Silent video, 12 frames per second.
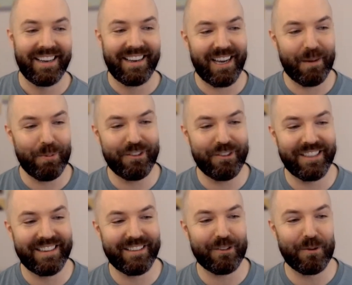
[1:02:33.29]
I appreciate
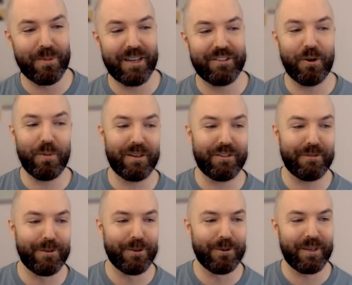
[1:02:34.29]
this so much. A whole bunch of
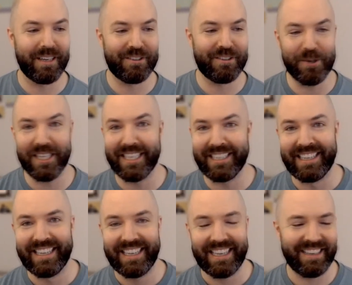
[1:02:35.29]
you donated
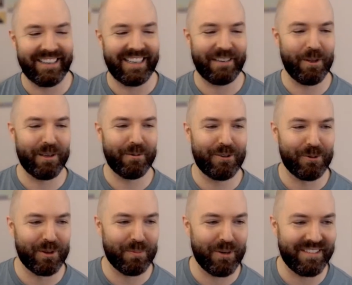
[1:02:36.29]
while I was doing
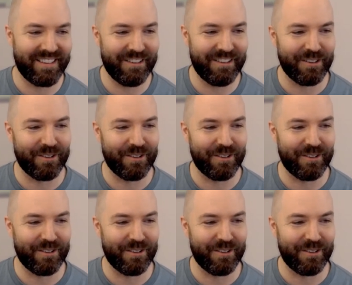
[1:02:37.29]
the presentation.